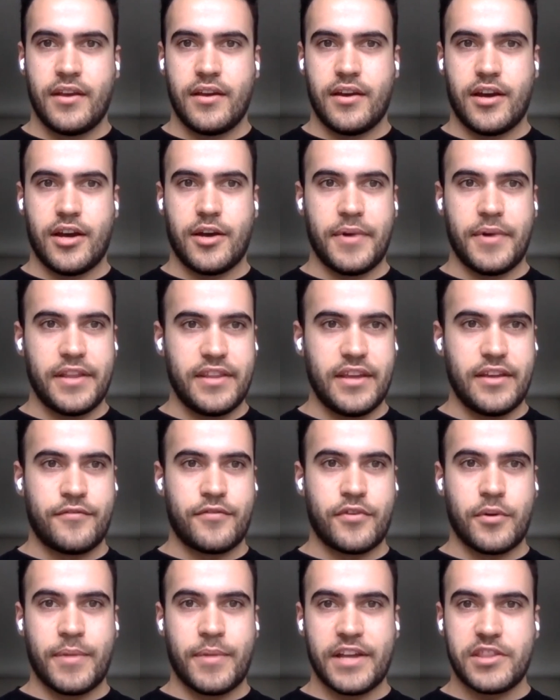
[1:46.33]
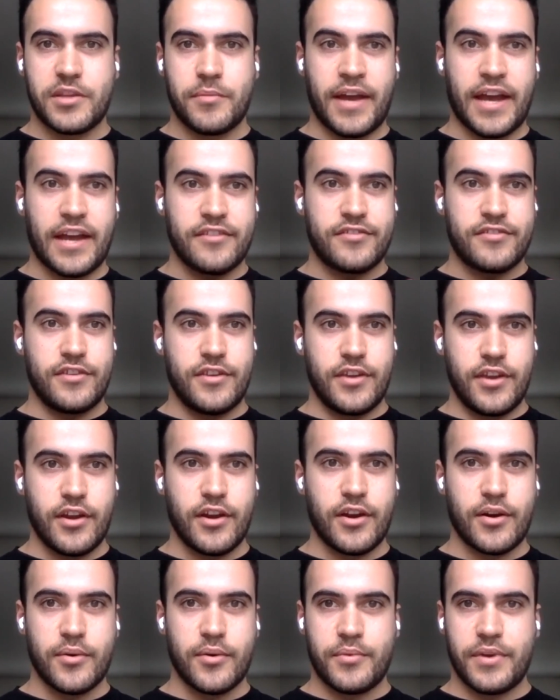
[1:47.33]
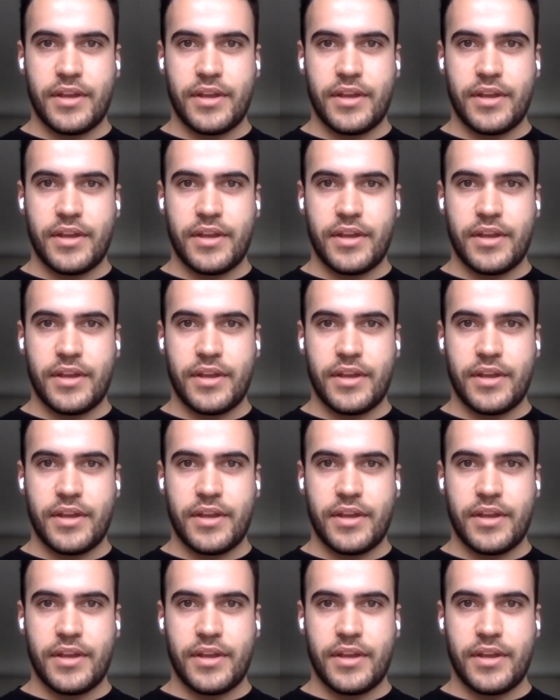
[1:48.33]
And then for about the past year,